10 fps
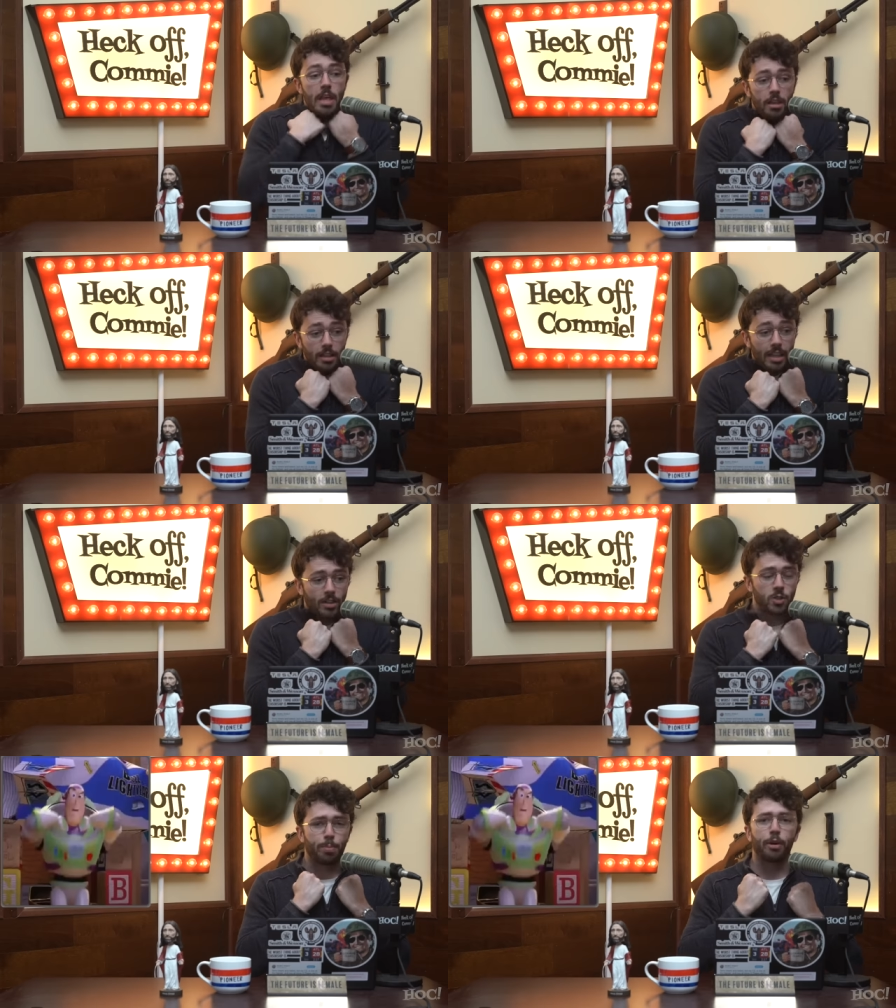like
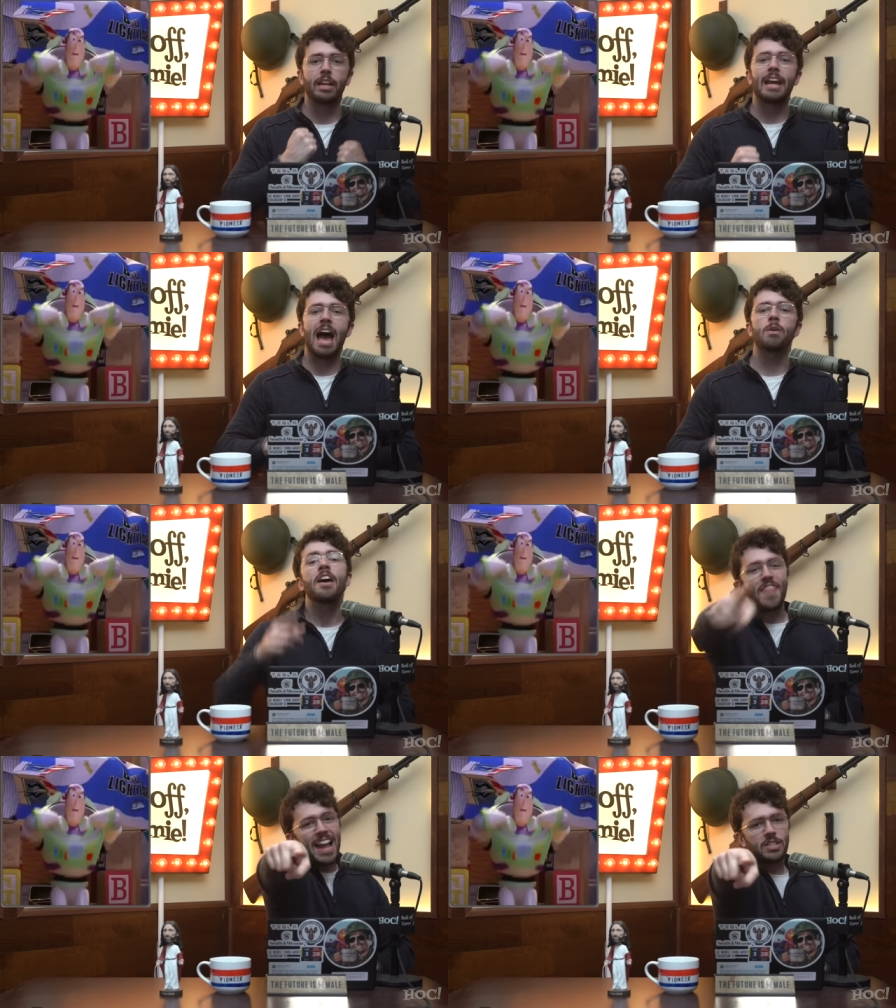spurging out.
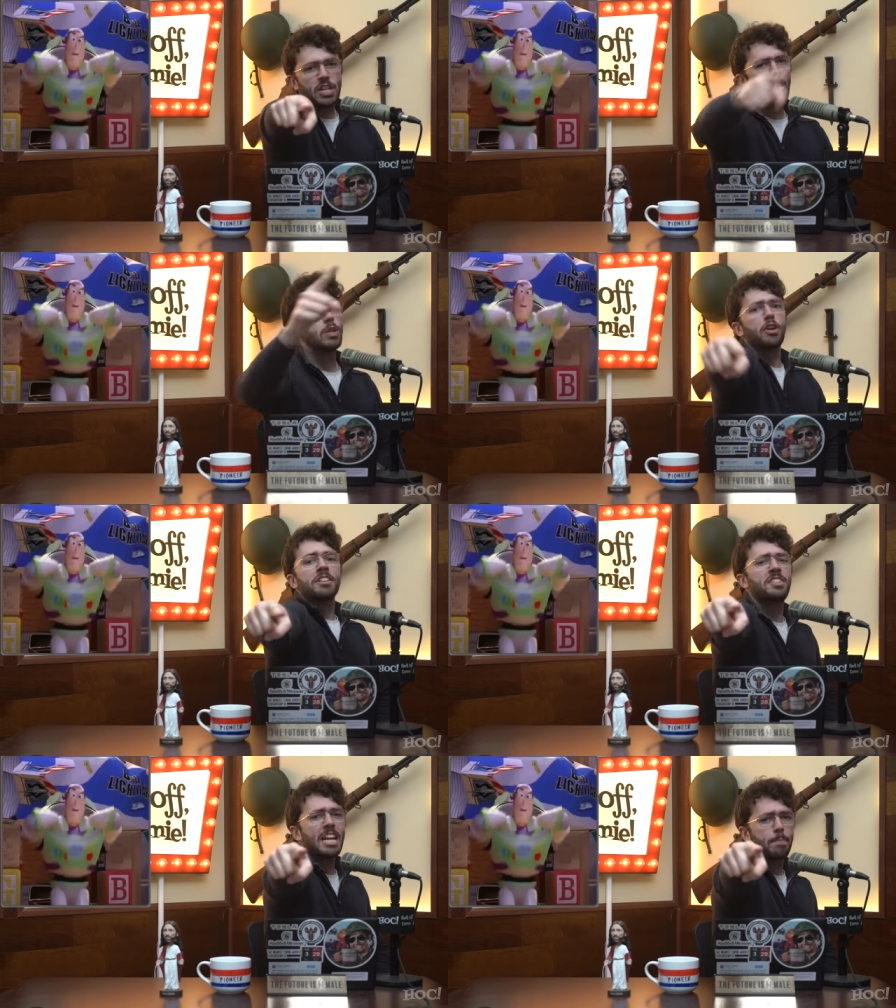That's you. You're a
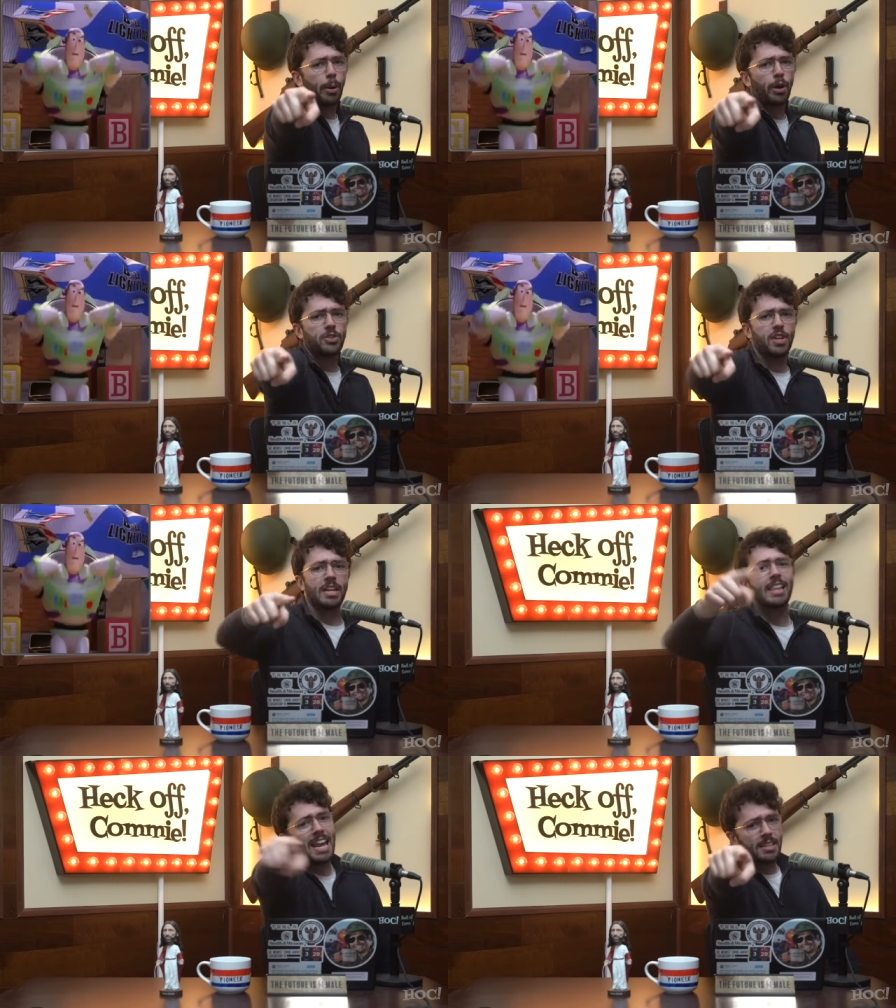sick person.
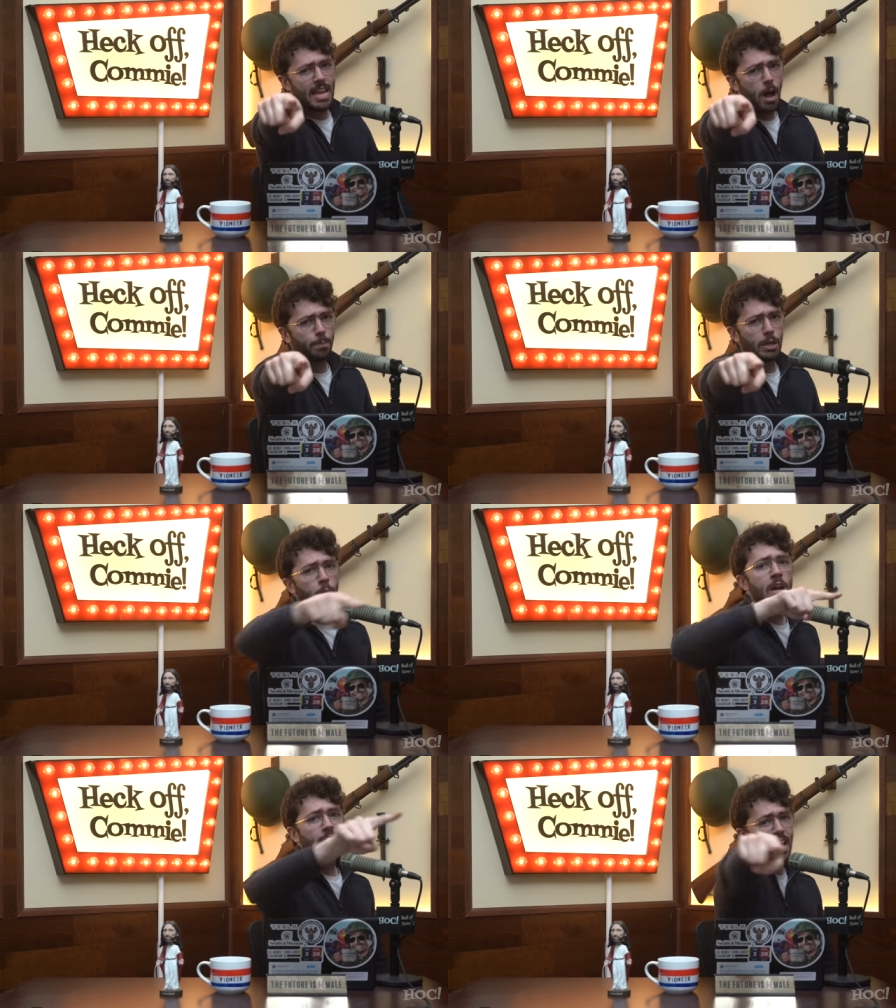Let us help you.
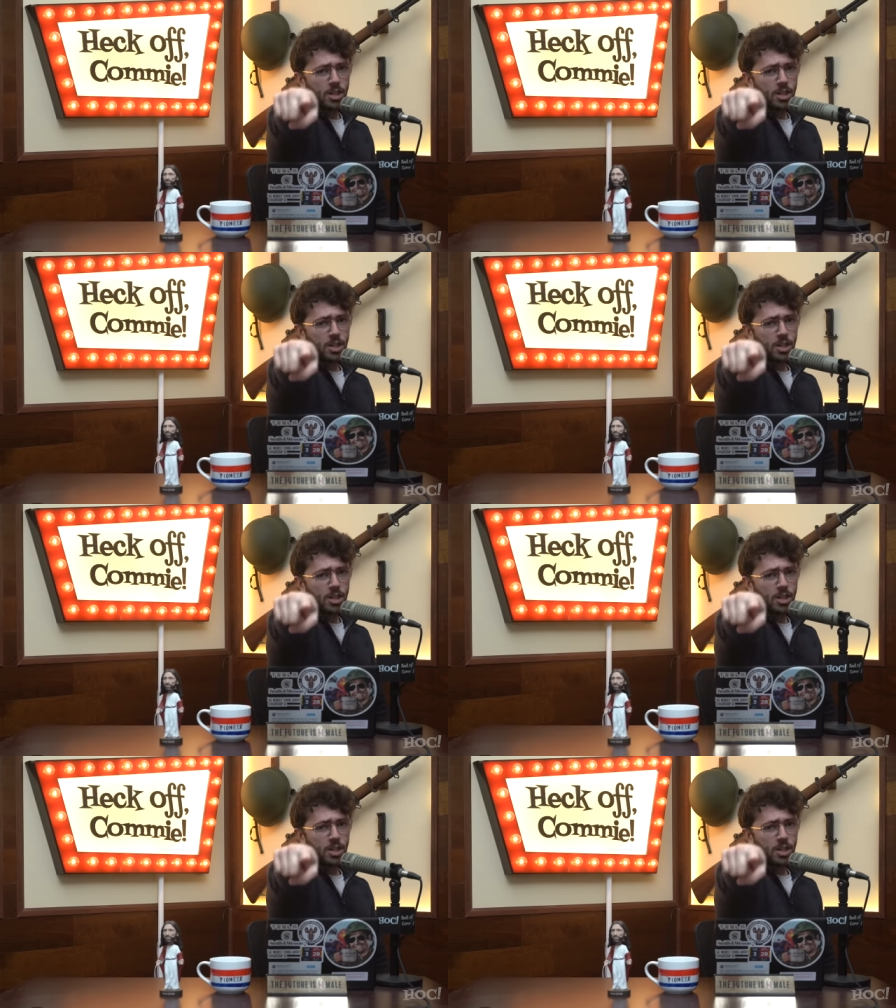Let